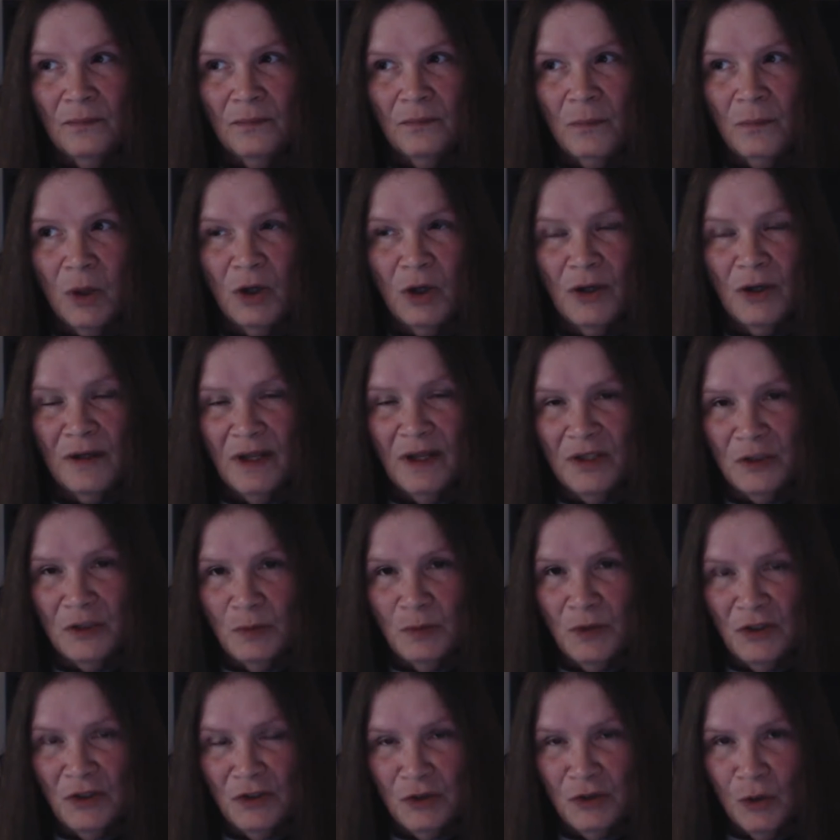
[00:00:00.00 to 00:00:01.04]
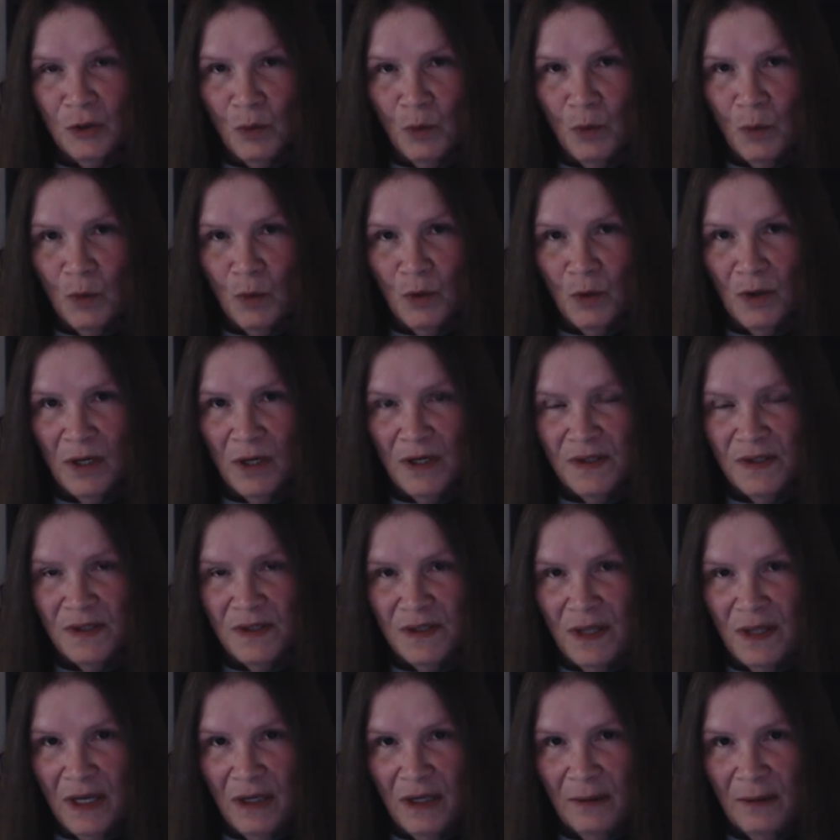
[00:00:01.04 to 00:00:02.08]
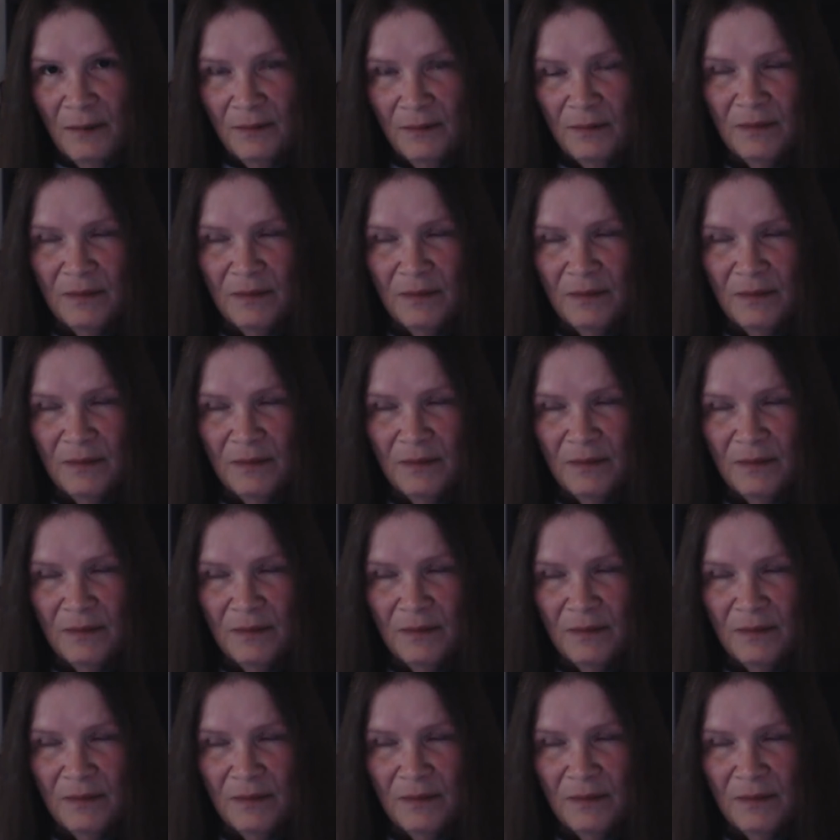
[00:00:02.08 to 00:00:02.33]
Part of that spiritual war is them,